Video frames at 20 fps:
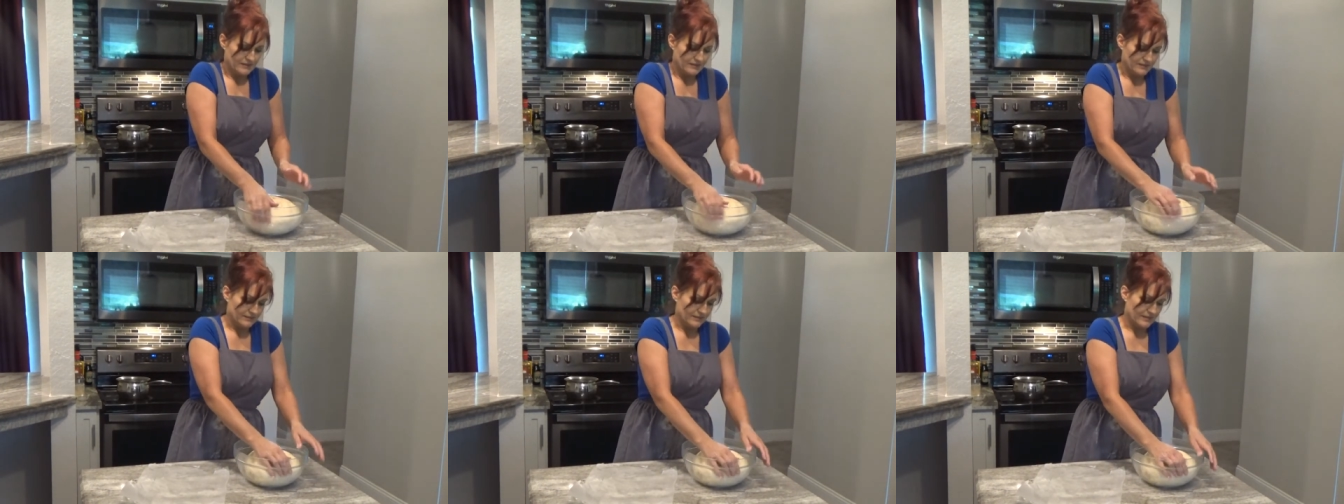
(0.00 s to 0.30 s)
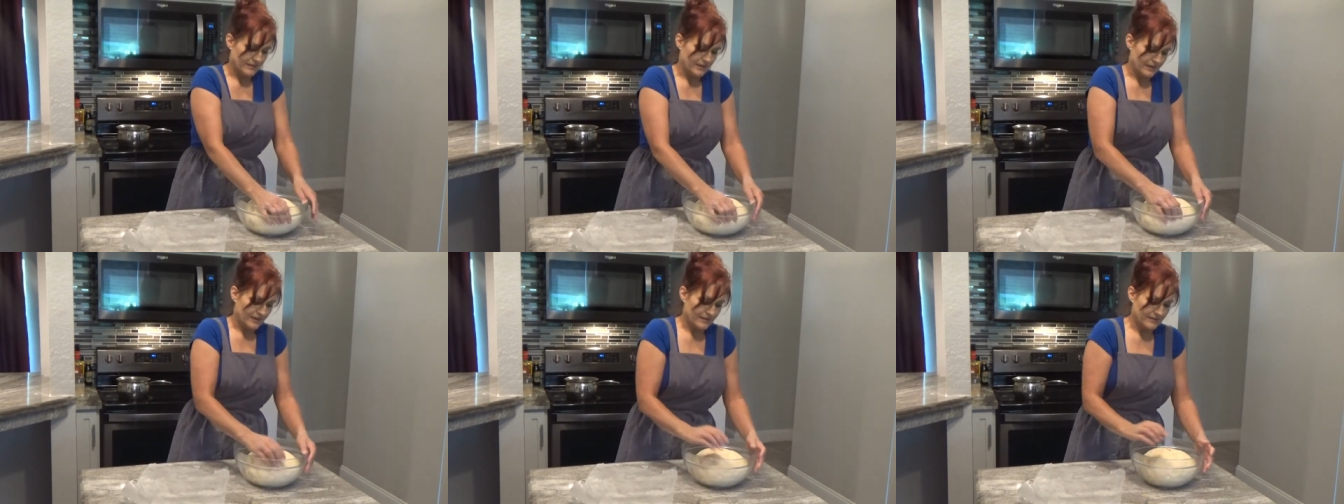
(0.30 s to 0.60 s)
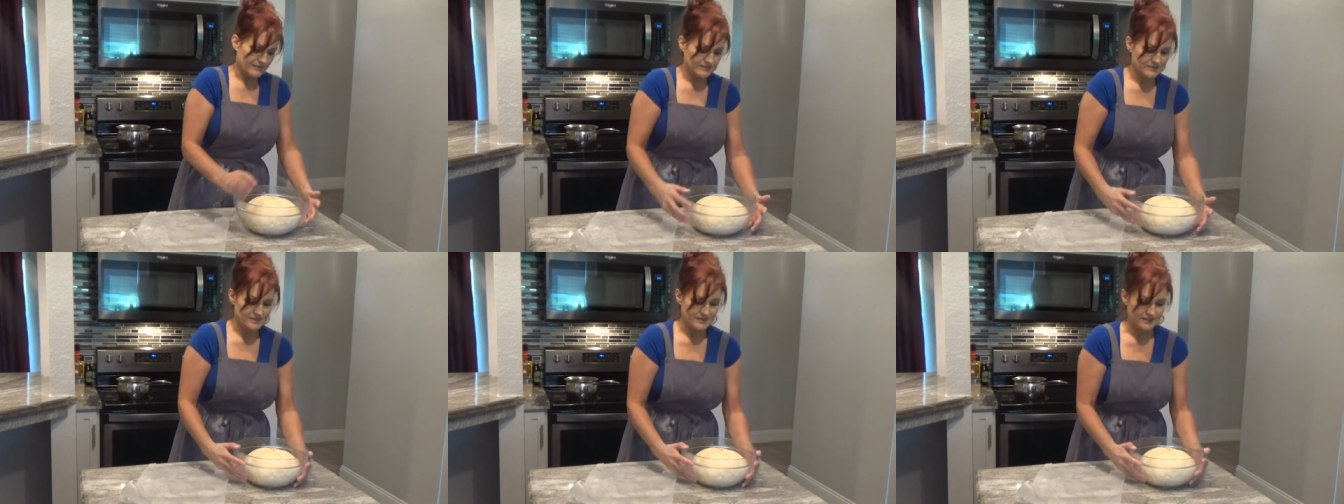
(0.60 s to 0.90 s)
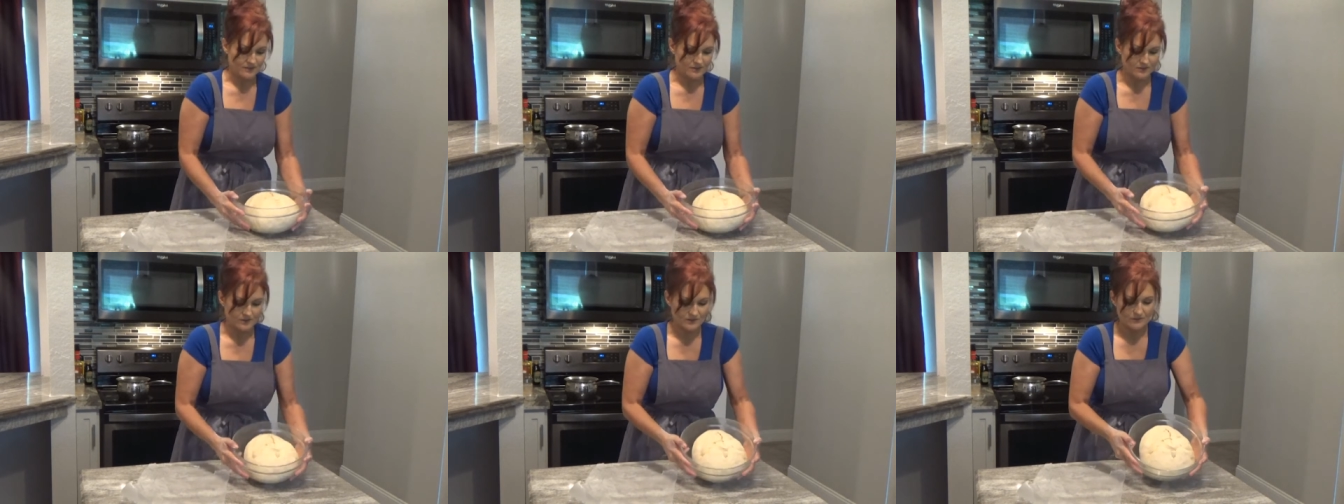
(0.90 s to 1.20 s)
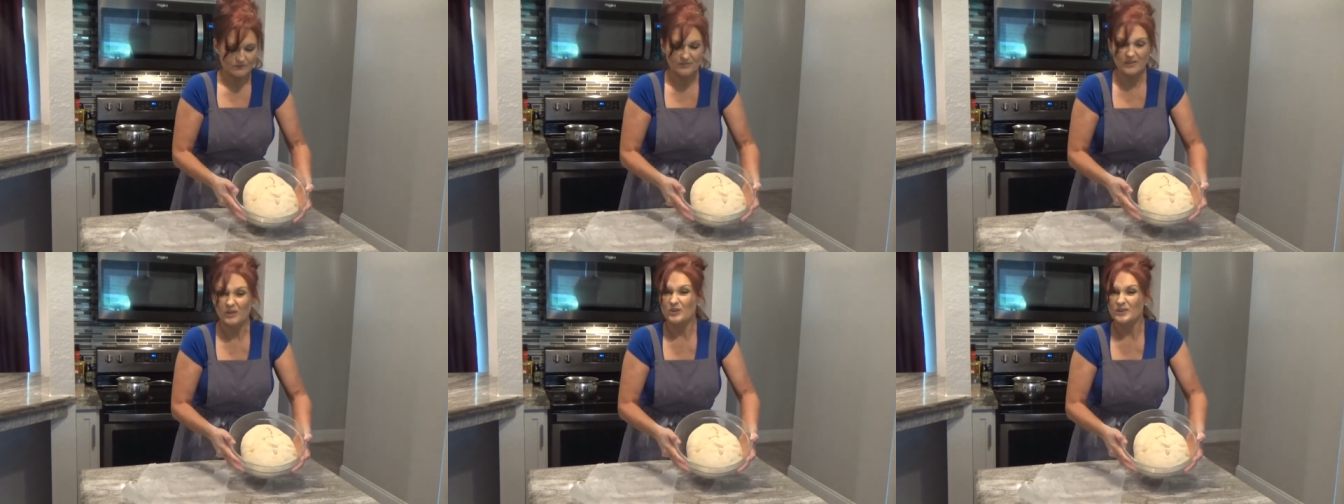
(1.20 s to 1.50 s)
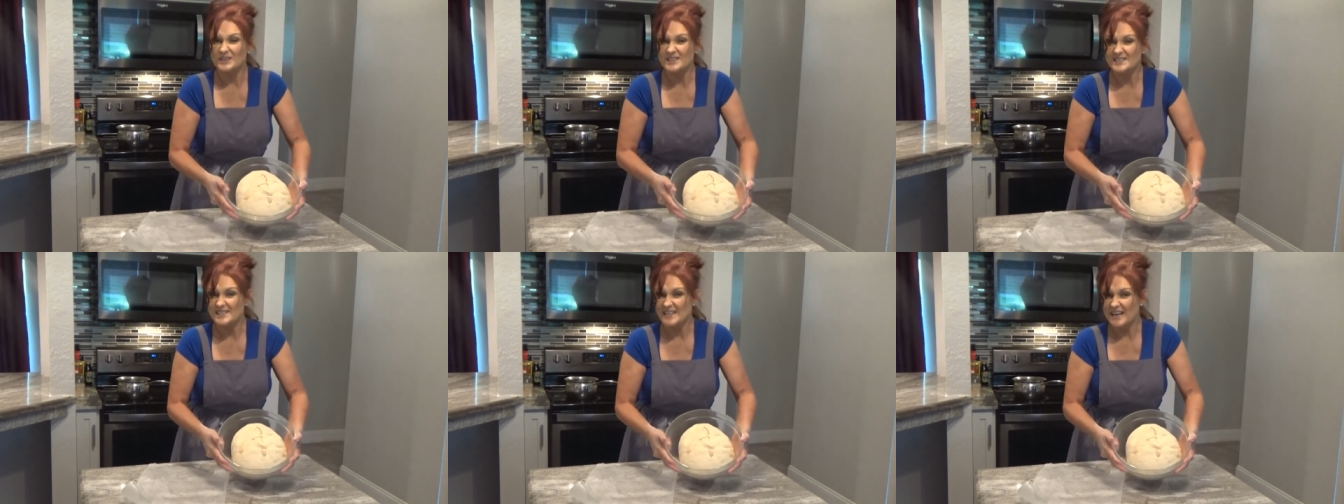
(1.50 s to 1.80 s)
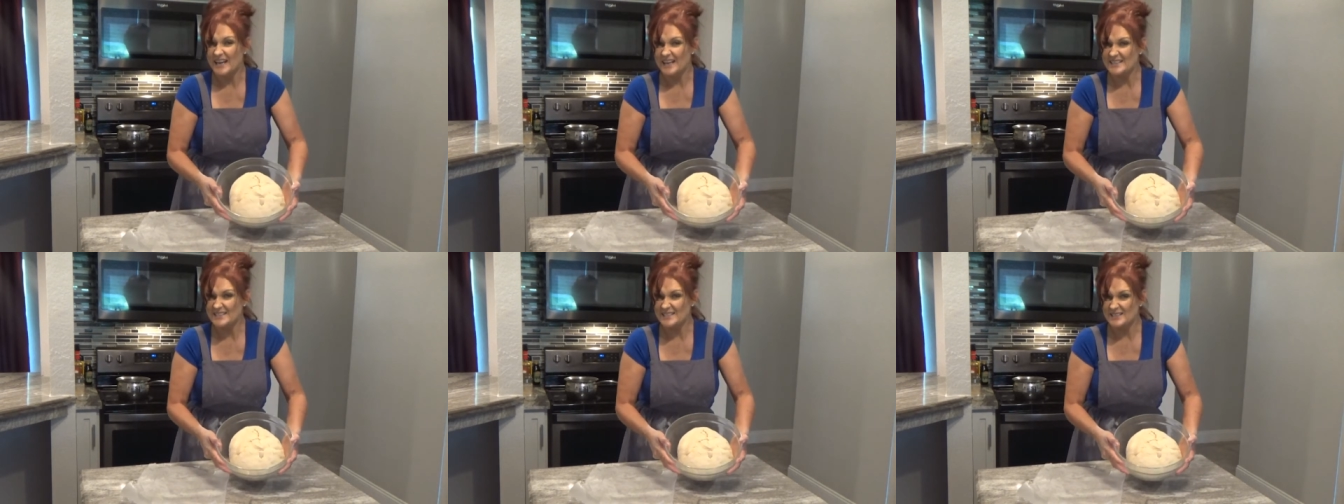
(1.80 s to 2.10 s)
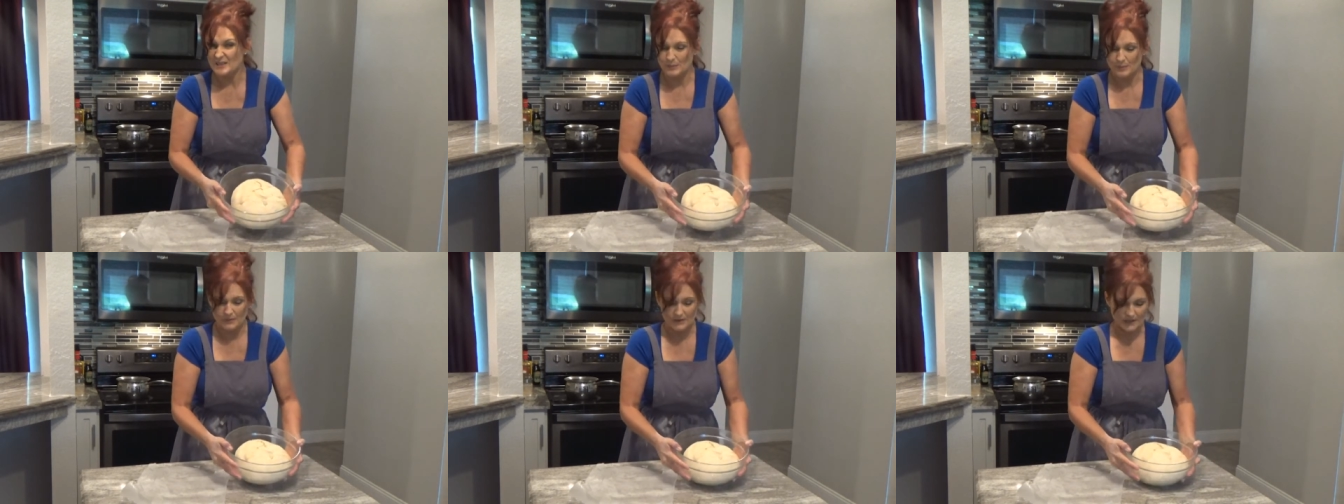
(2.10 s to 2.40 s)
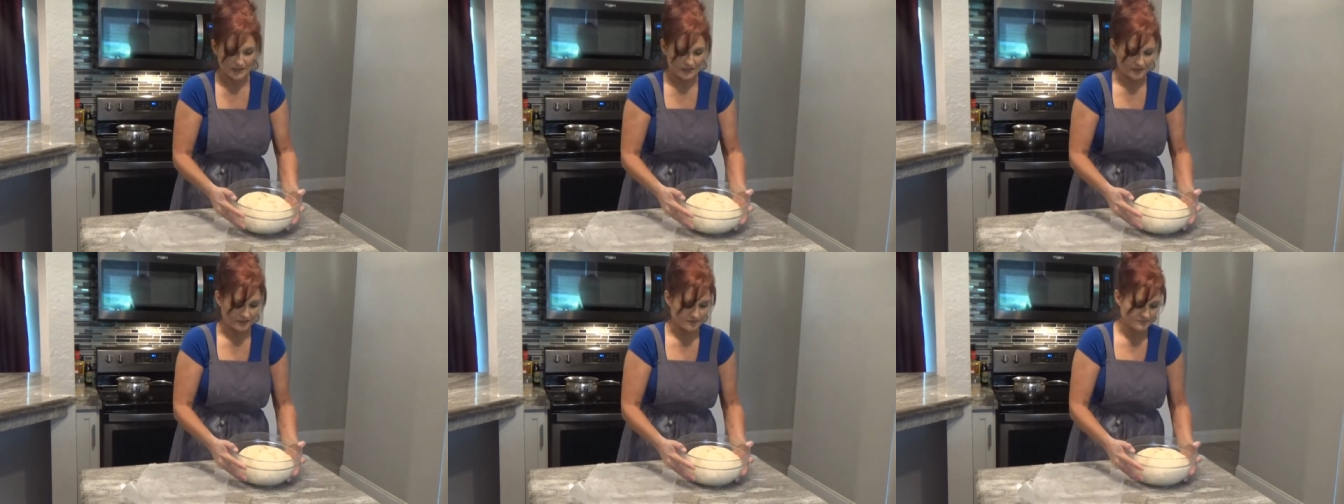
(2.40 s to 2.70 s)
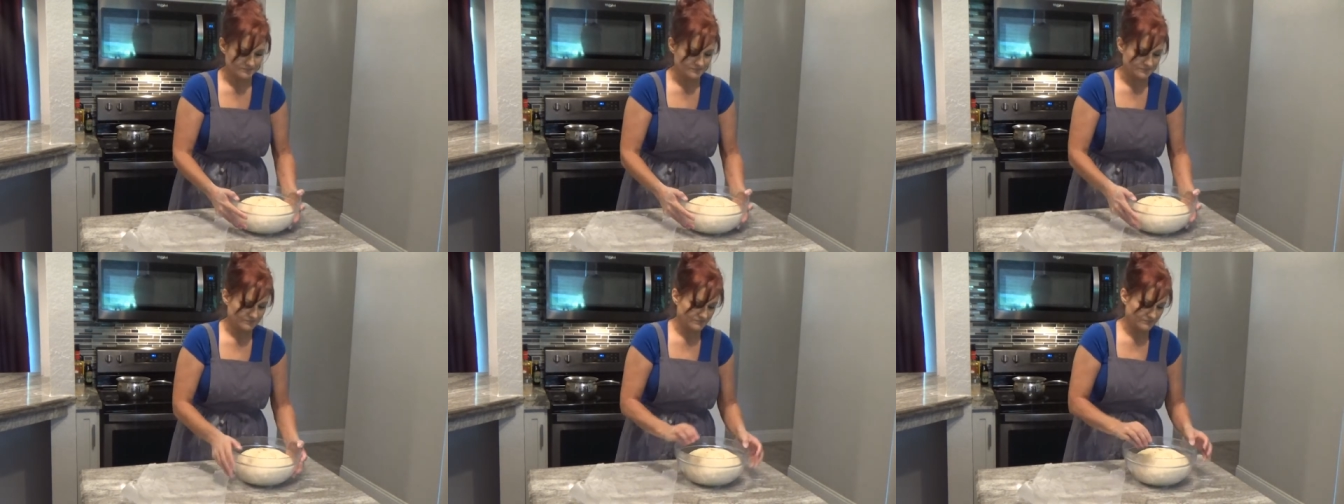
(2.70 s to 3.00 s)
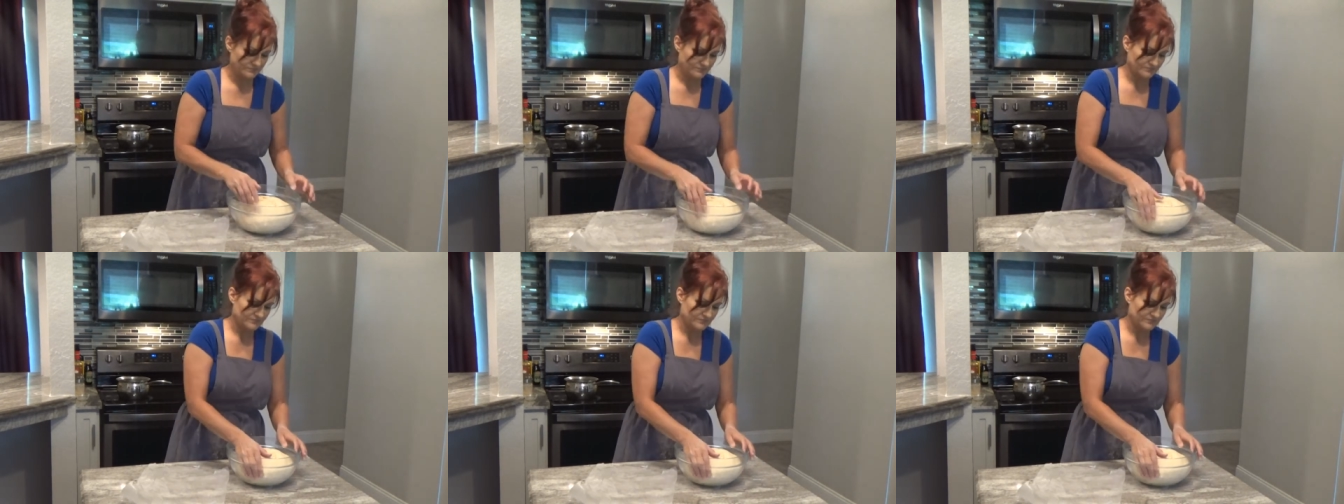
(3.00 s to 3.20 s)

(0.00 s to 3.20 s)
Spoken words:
Okay, so the folded side is up right now.